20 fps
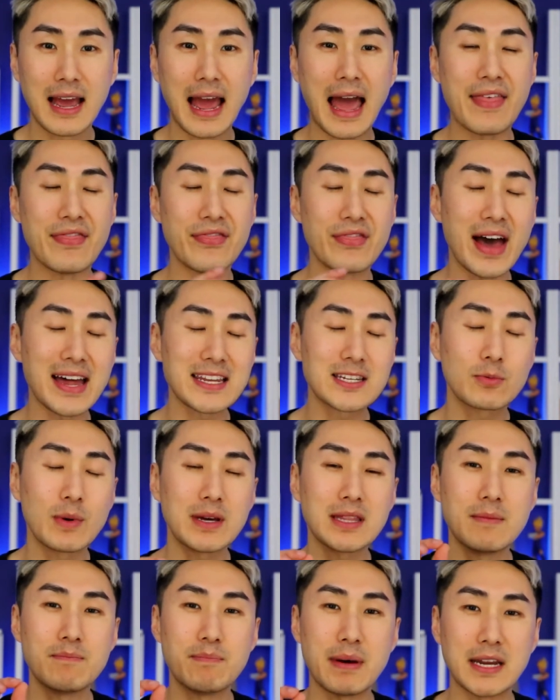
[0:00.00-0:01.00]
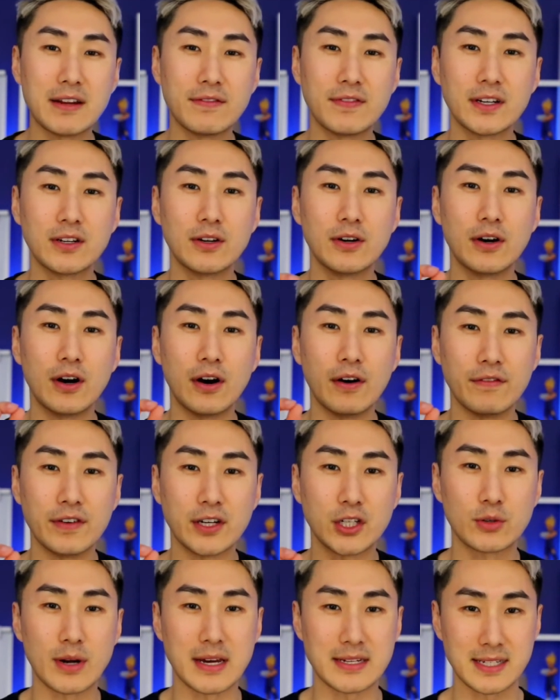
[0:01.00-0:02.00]
and that's where the benefit of a
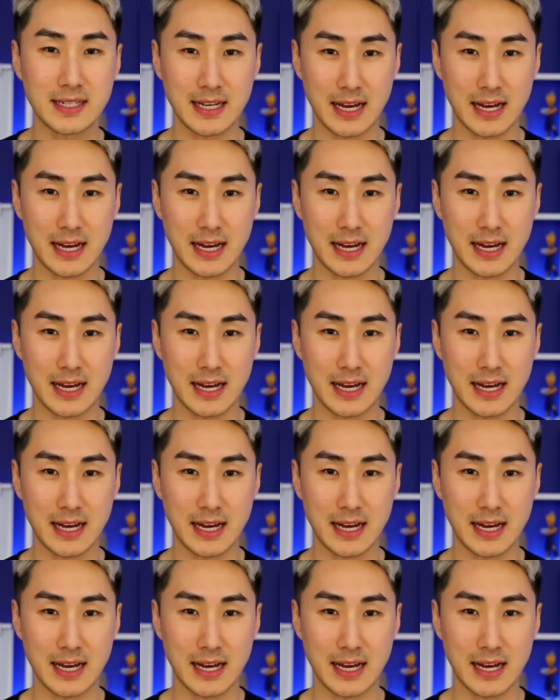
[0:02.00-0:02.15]
trust